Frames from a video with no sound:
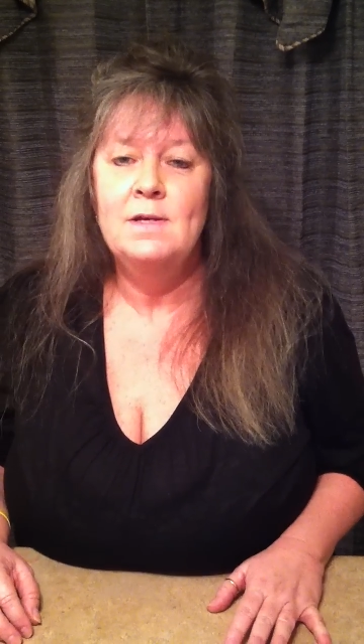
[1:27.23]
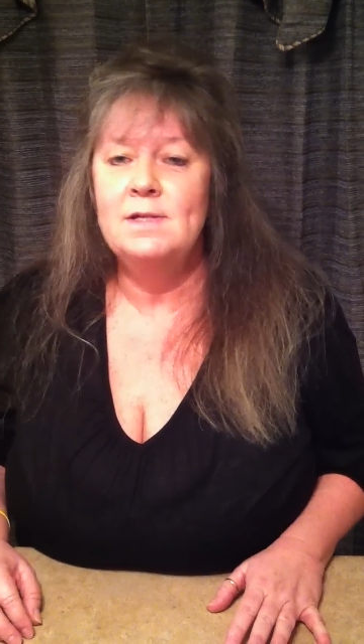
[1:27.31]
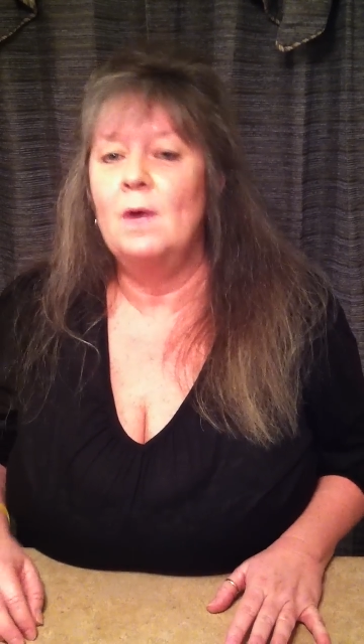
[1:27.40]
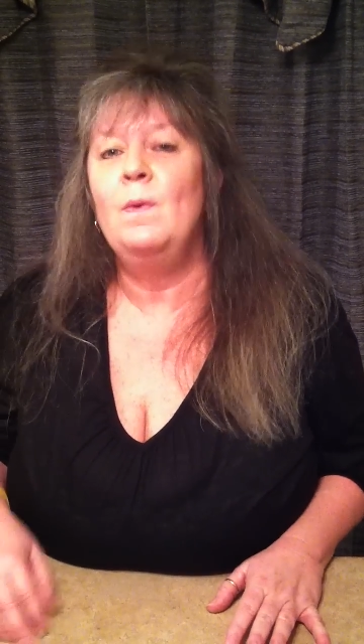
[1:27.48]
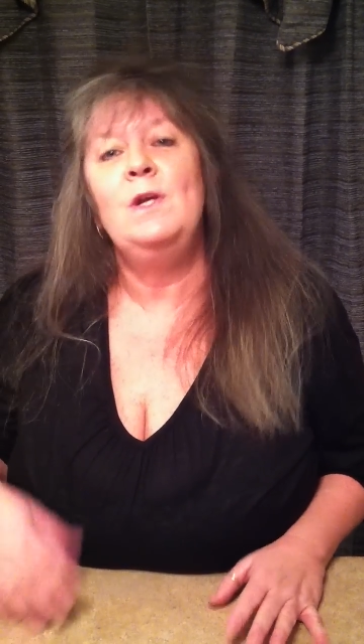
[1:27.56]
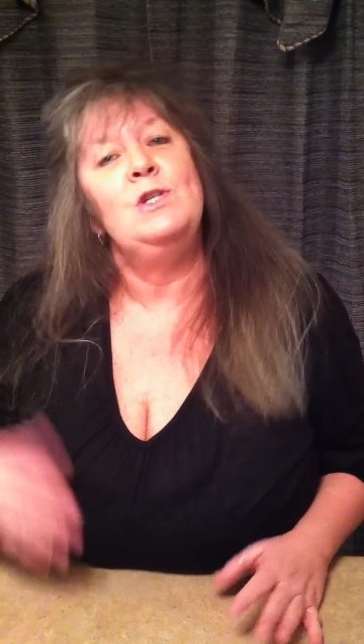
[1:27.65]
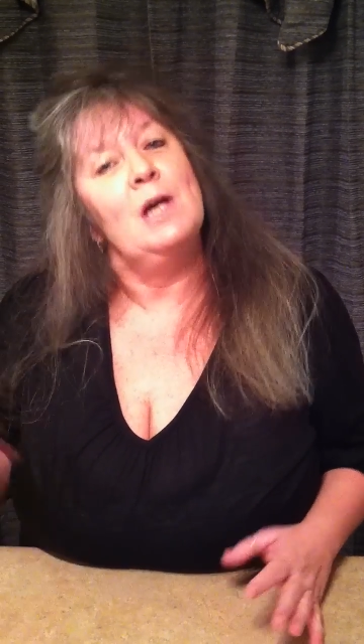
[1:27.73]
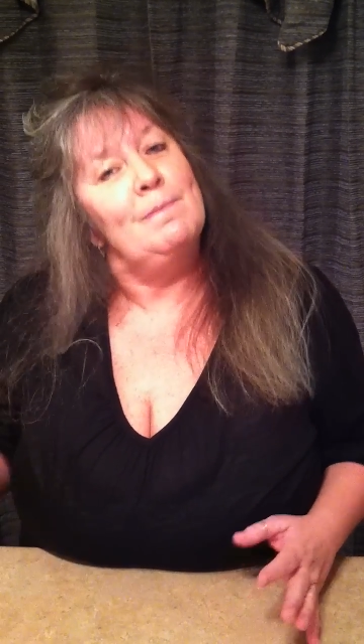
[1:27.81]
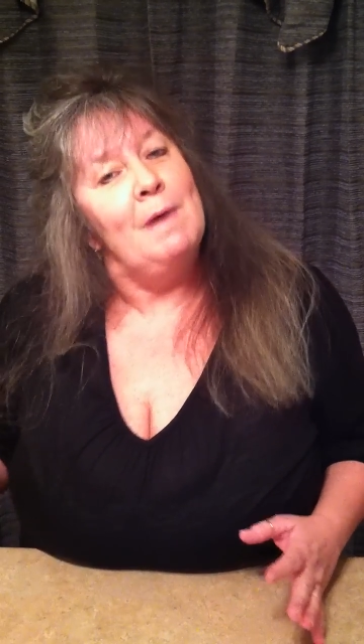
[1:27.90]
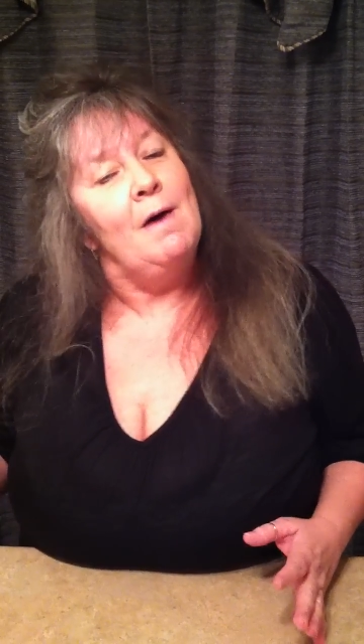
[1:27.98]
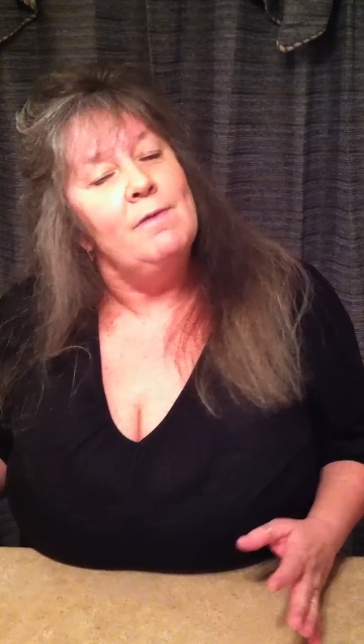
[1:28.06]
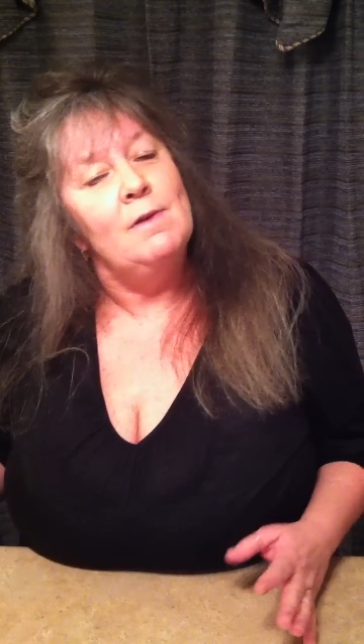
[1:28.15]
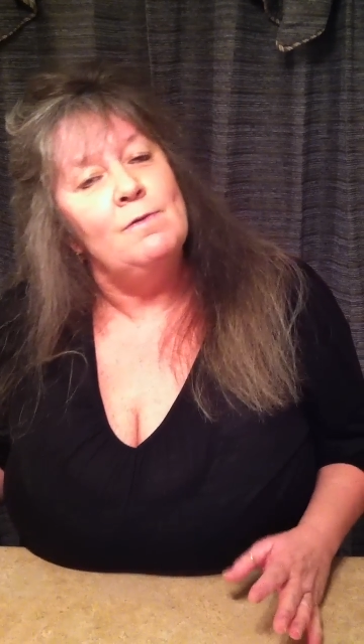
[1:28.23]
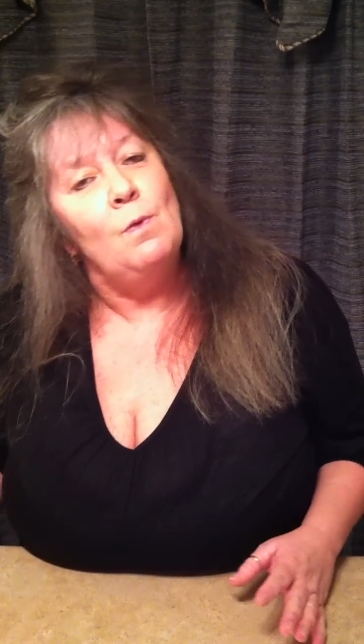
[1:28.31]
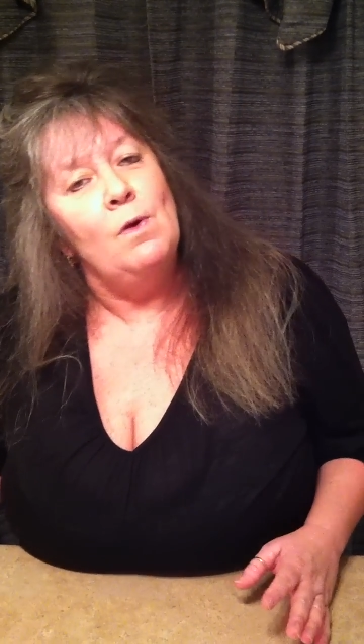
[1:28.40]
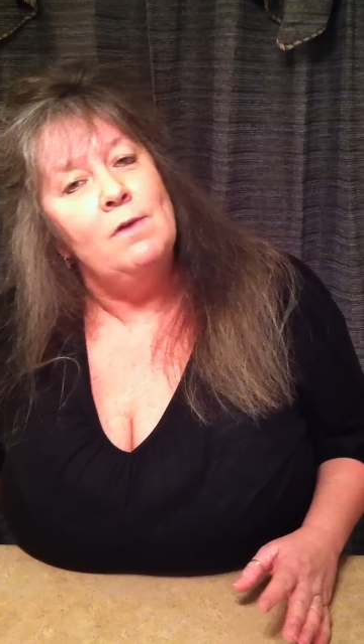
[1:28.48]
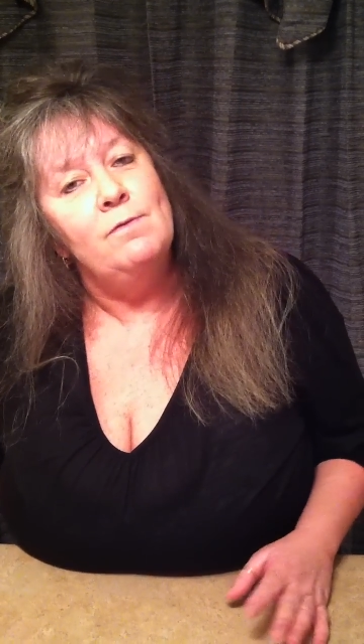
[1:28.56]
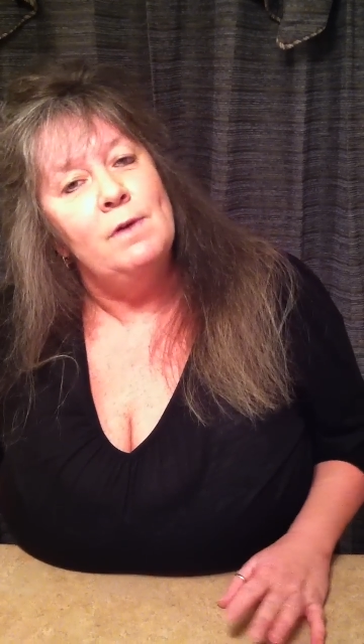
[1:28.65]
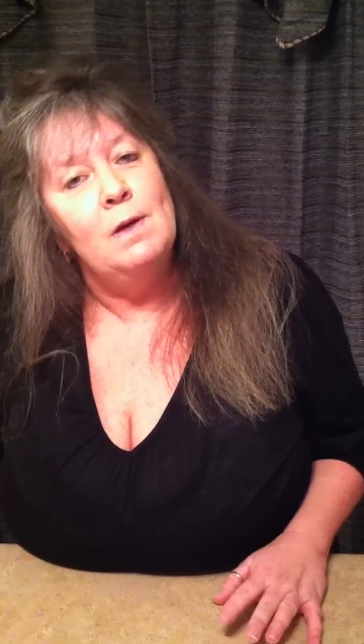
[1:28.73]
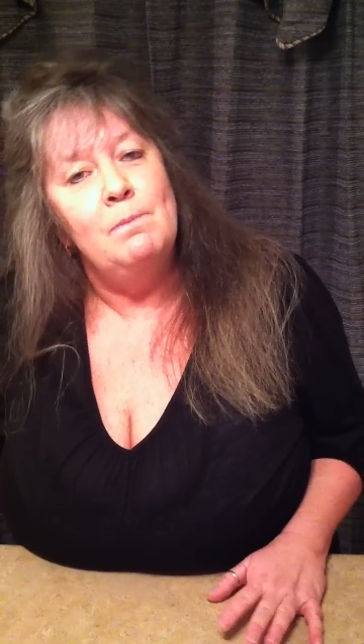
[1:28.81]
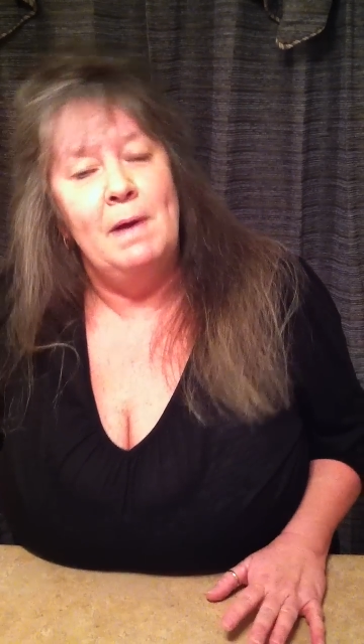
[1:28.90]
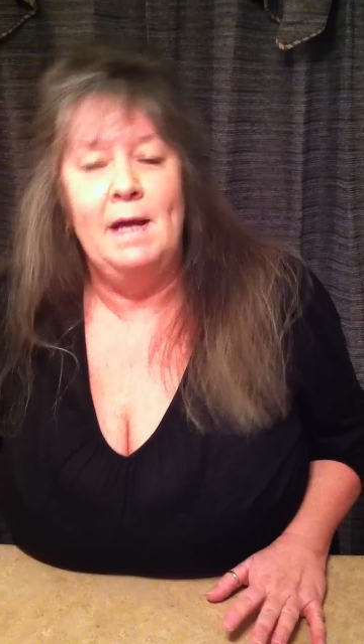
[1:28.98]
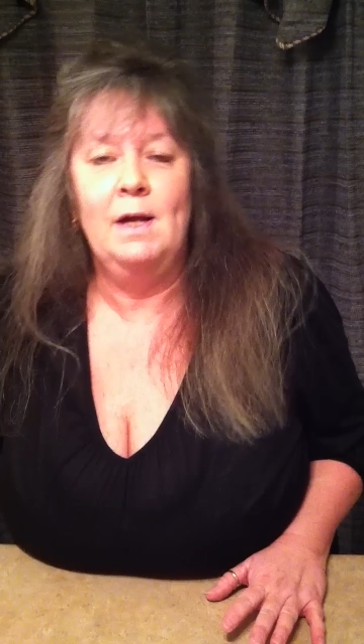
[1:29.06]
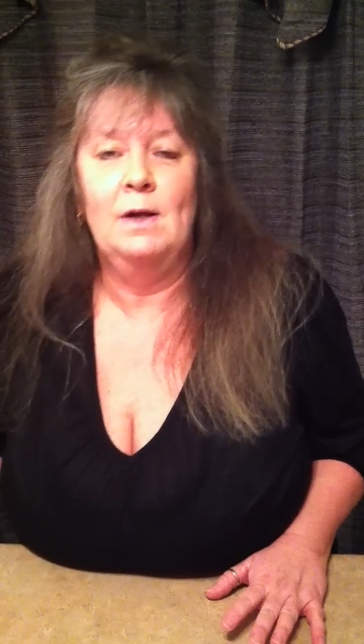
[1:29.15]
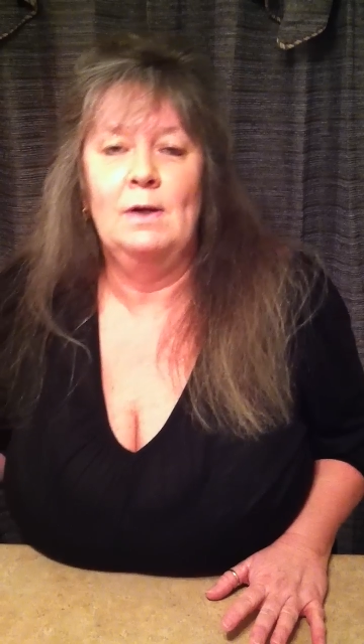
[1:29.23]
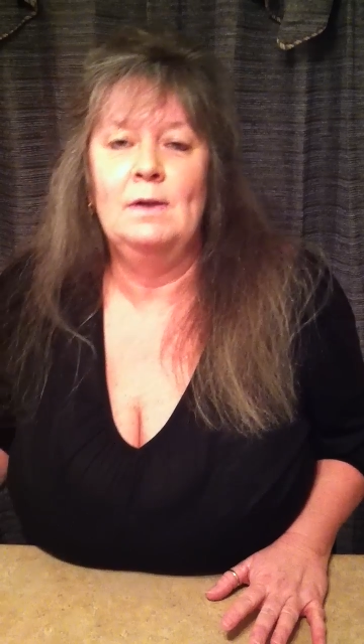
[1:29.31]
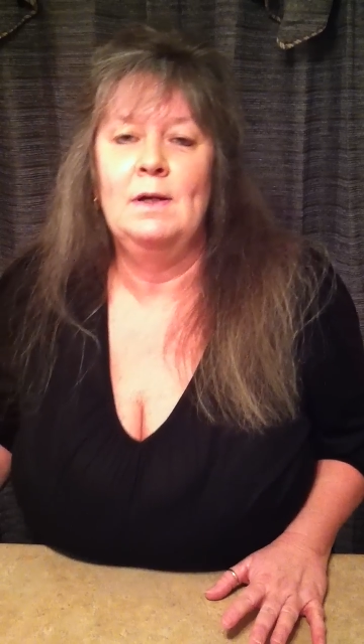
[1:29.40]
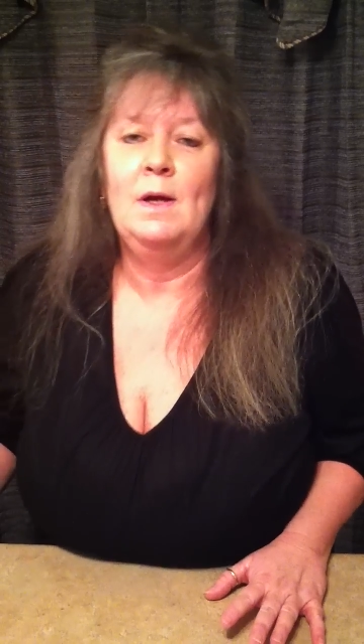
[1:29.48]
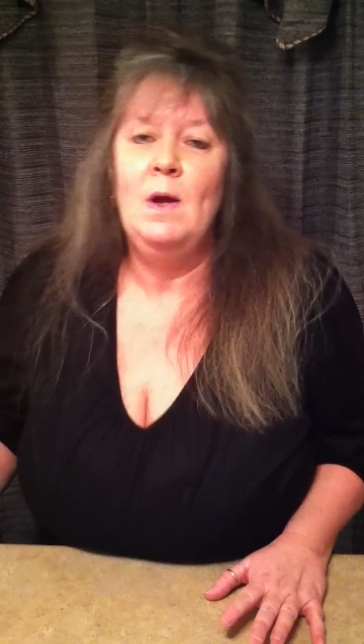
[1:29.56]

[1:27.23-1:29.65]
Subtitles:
So we jump off the 40-foot pier,